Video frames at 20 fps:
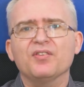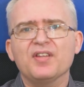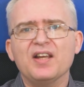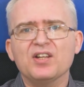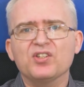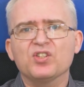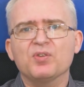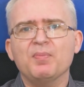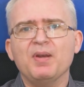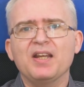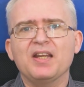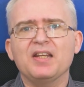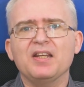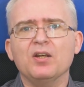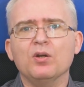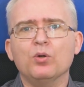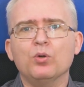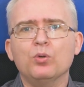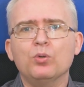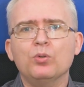Thanks for making
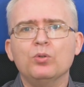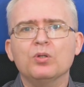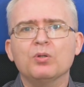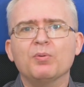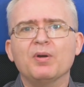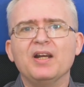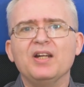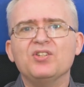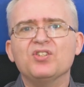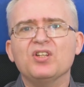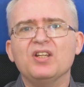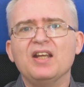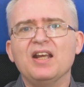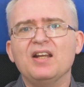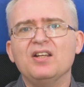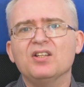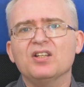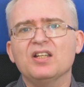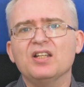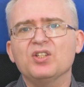it all the way to the
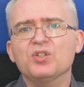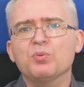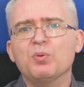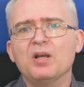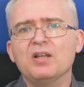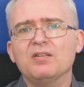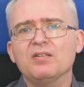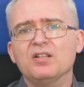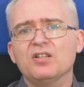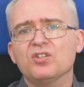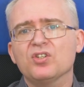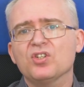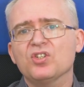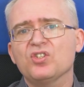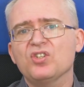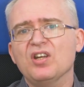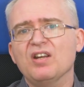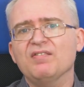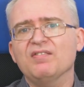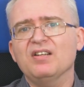end of this one, and
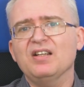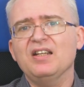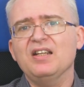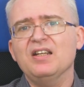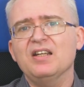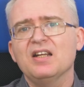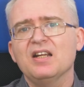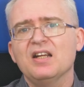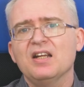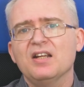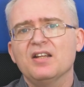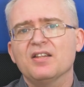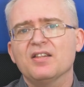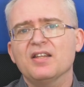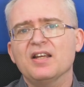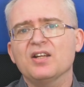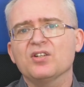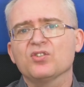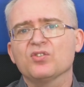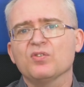just generally,
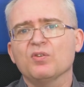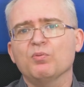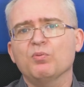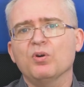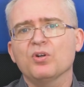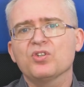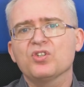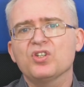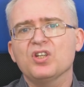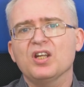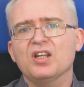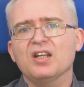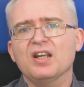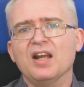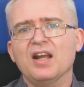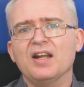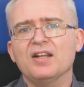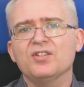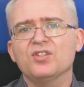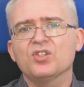thanks for watching
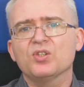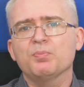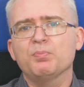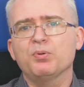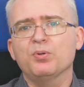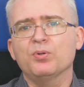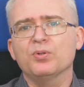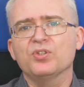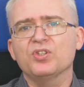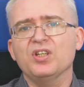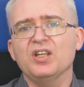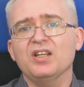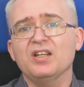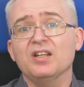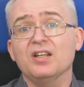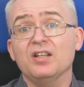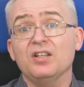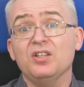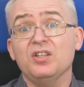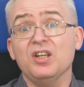and
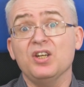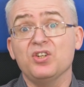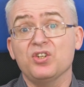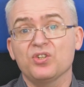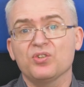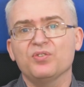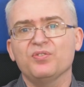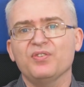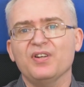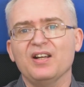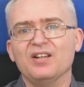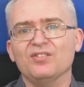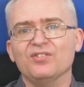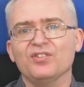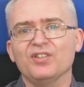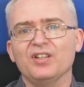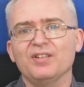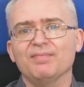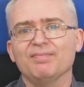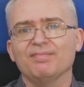supporting Digital
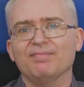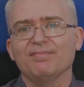Foundry.